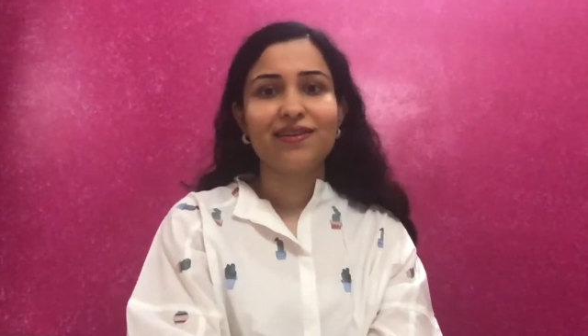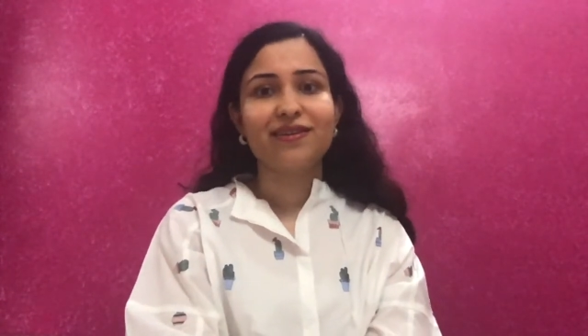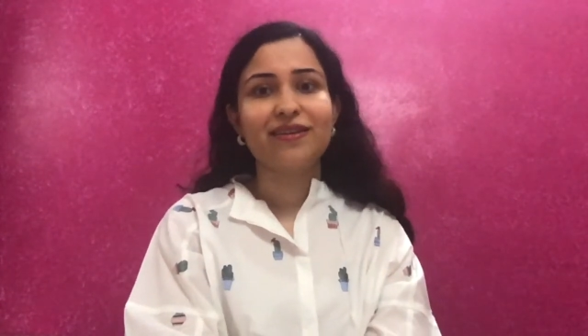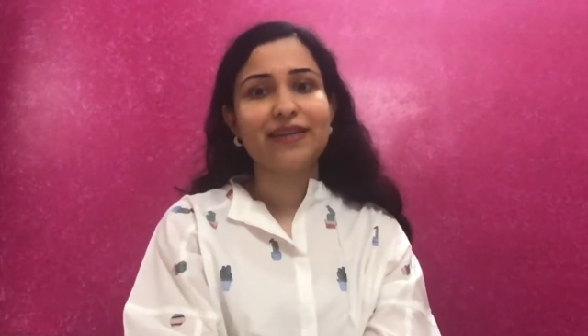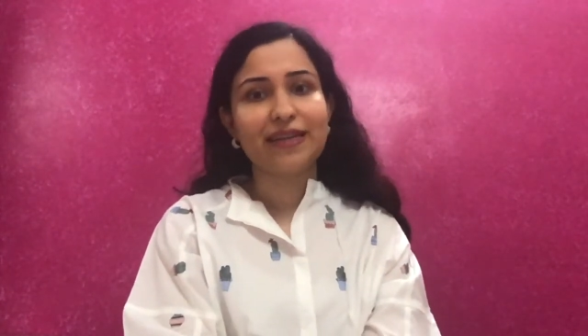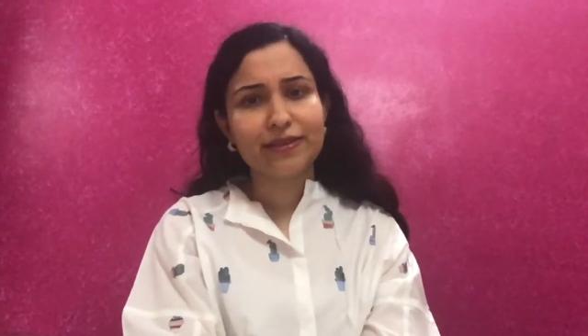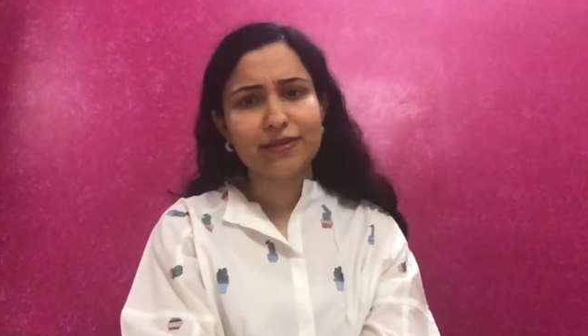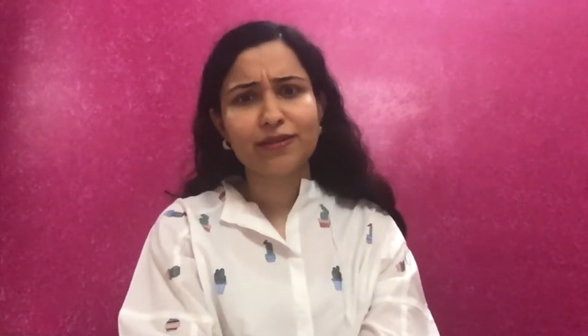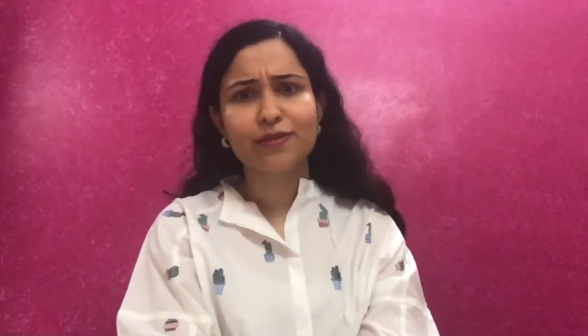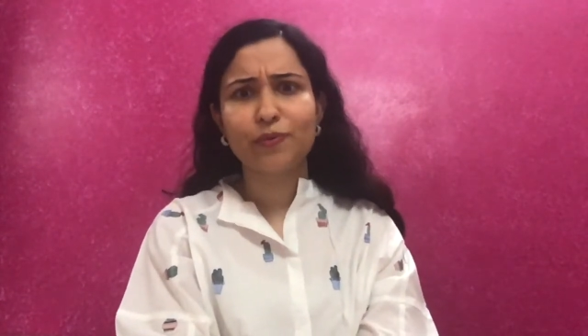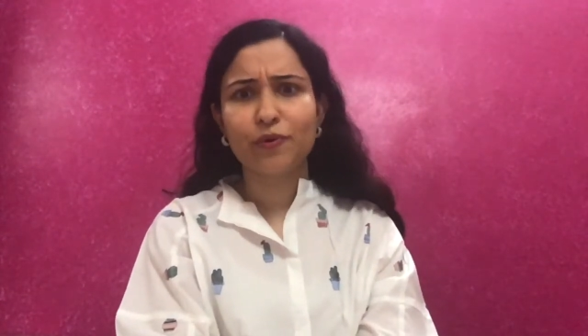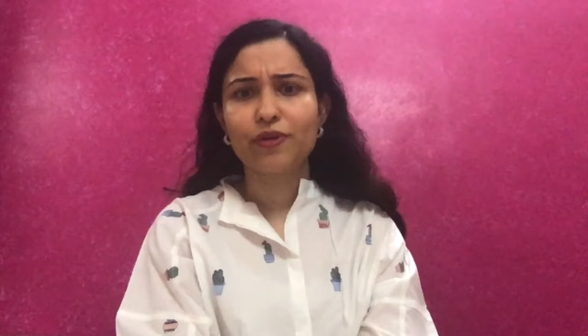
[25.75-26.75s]
a lesser
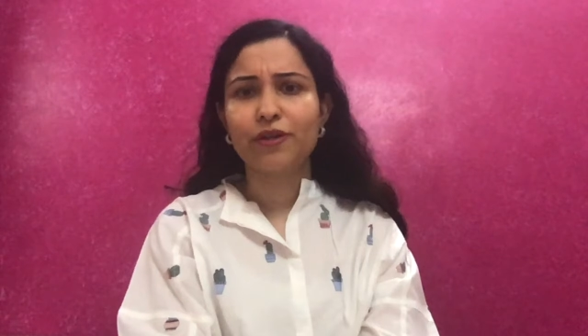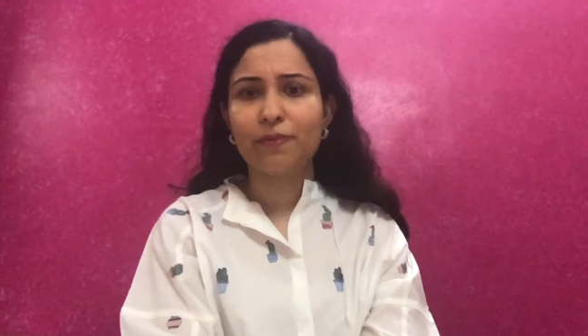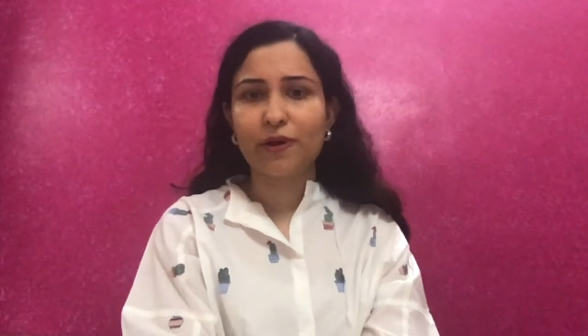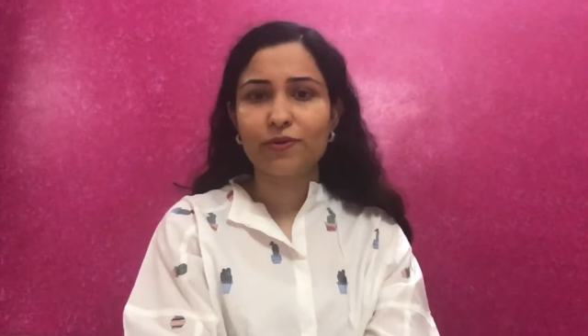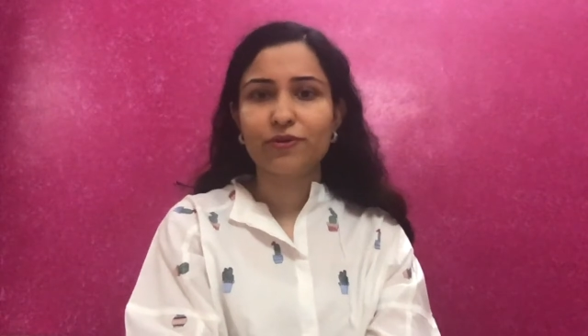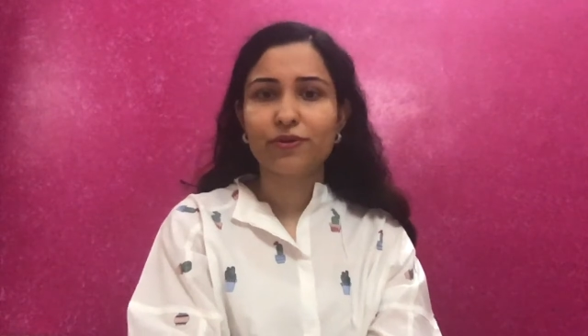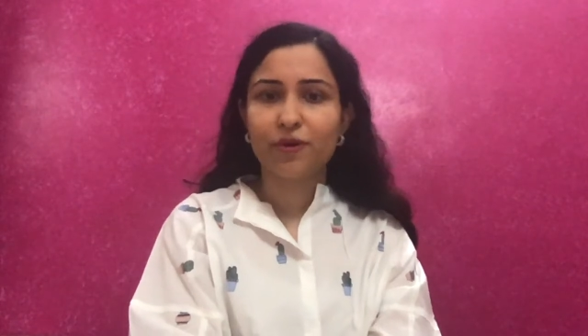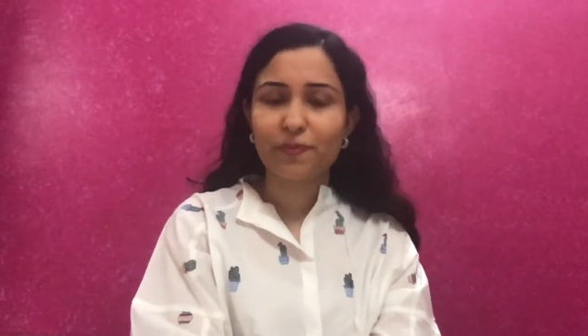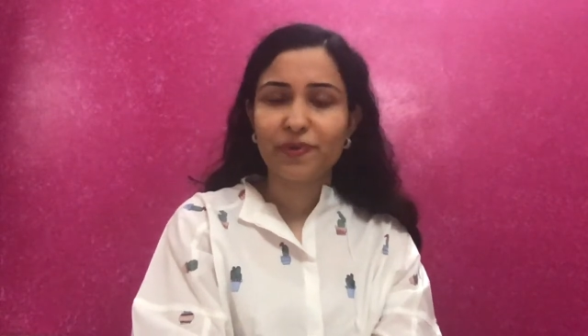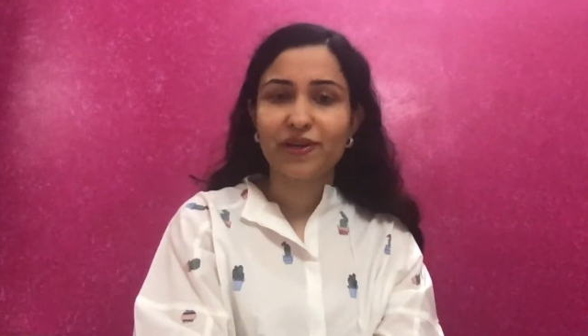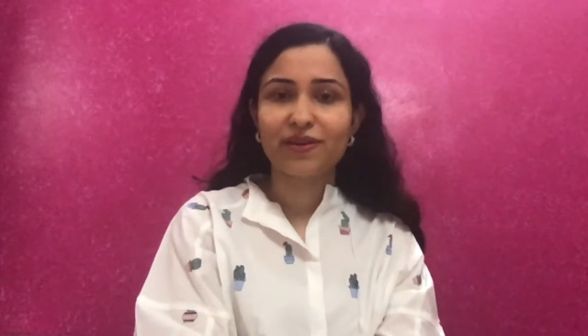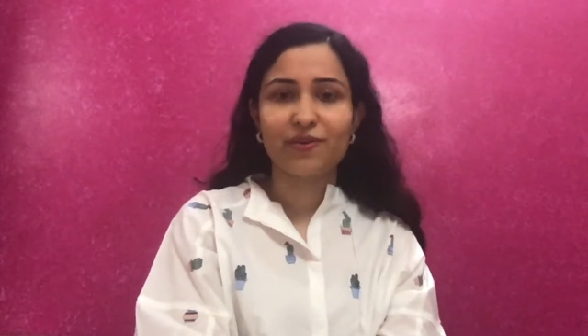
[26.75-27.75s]
spoken about
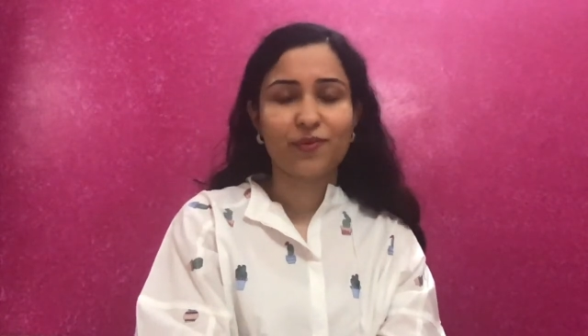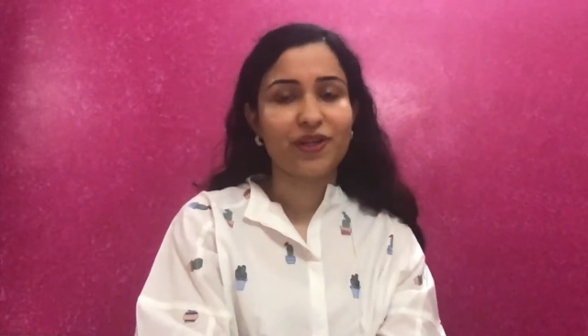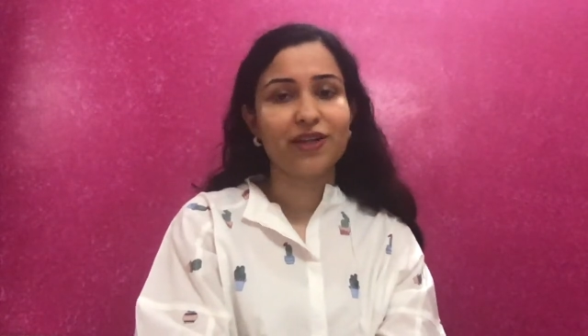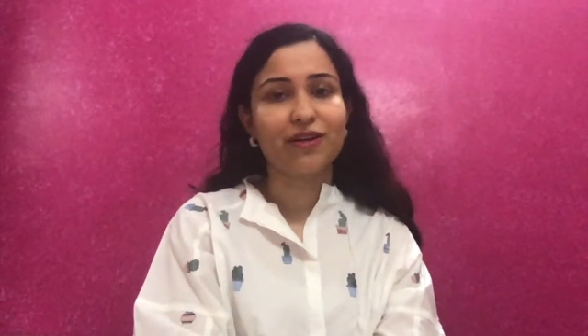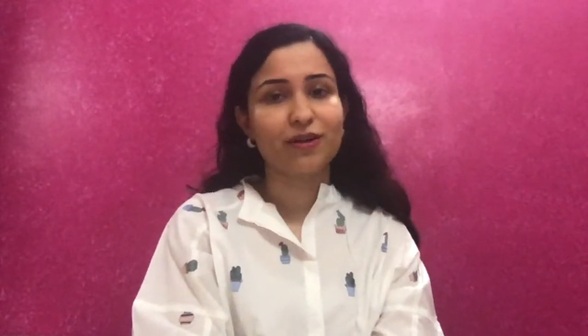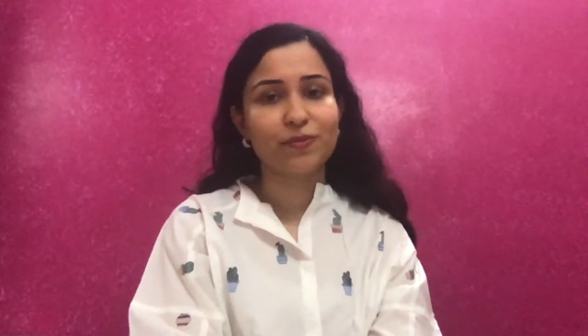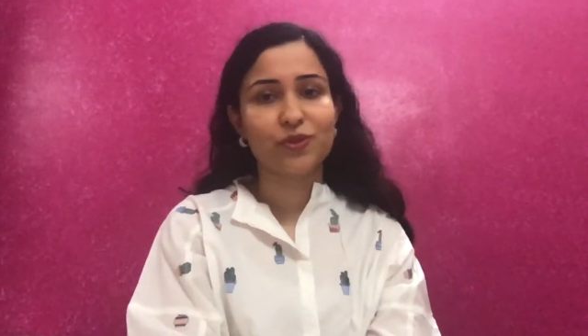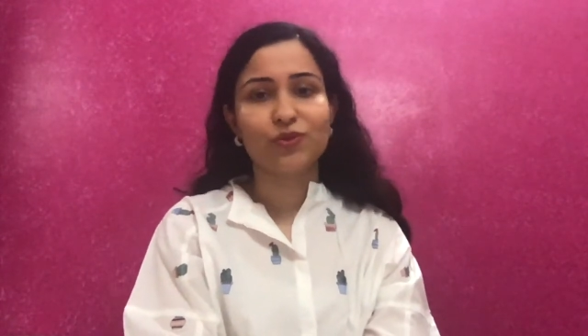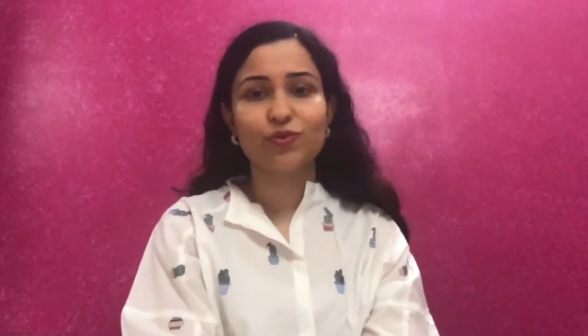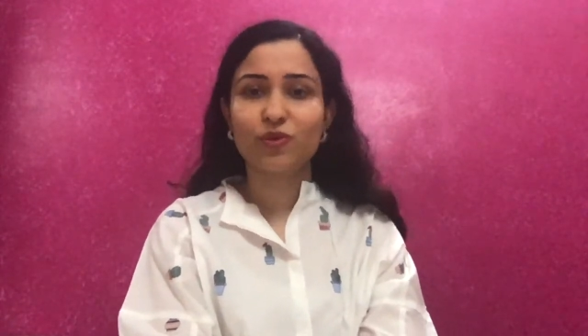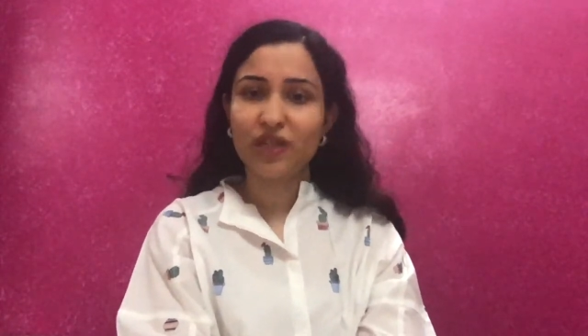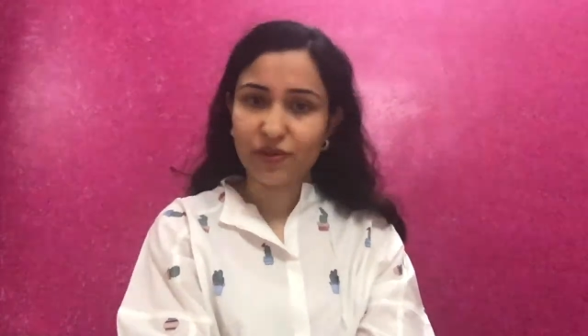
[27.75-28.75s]
topic when it comes
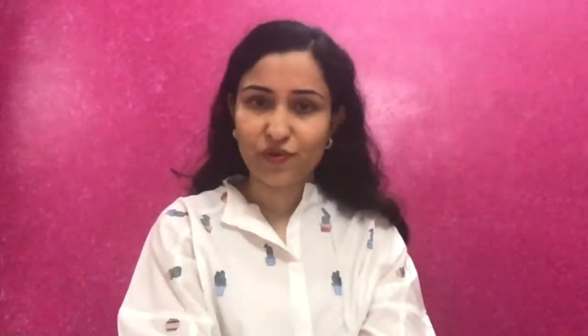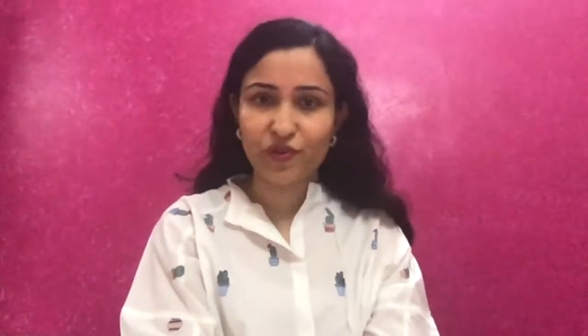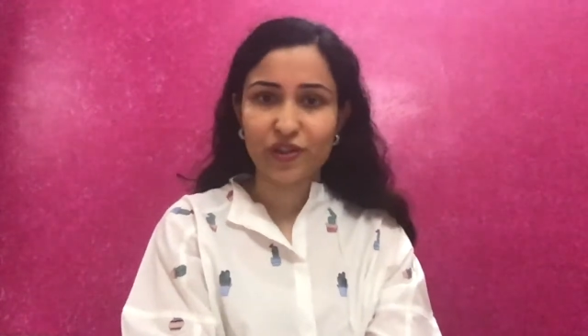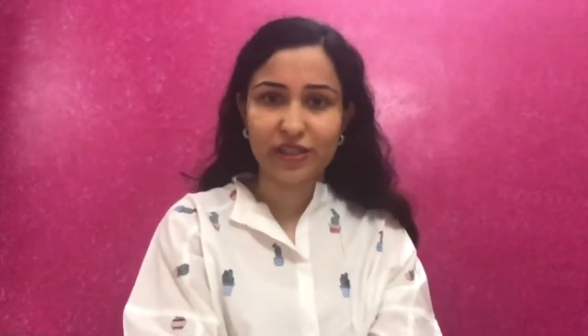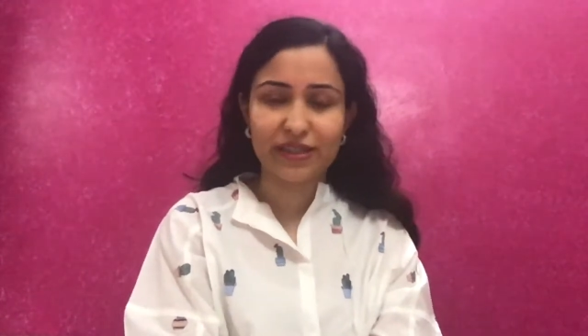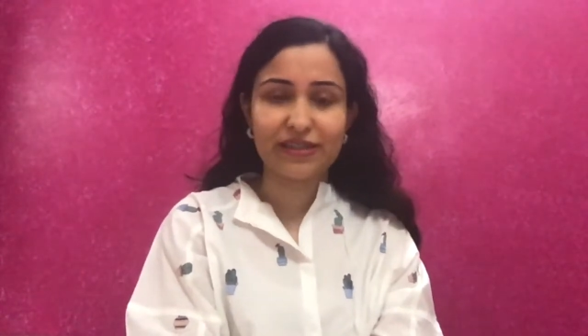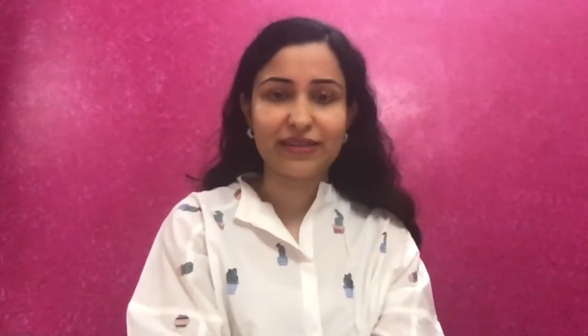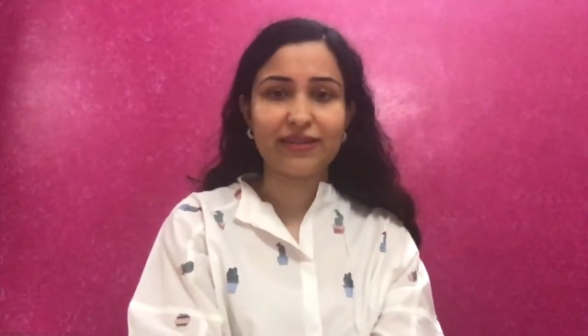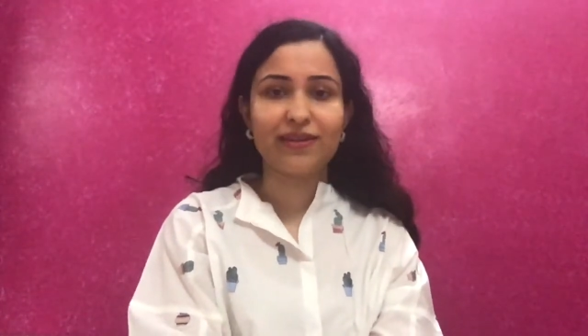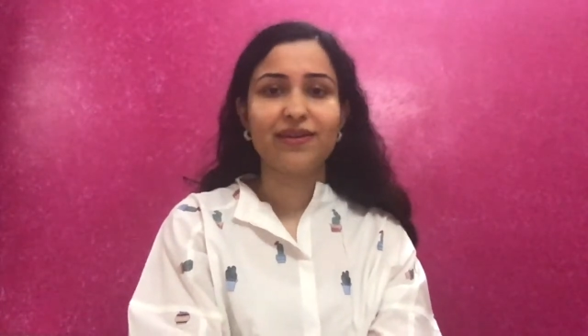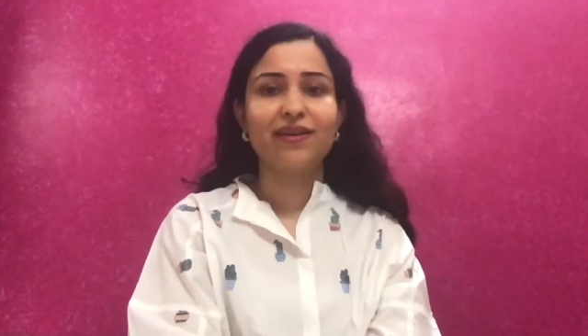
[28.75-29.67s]
to infertility.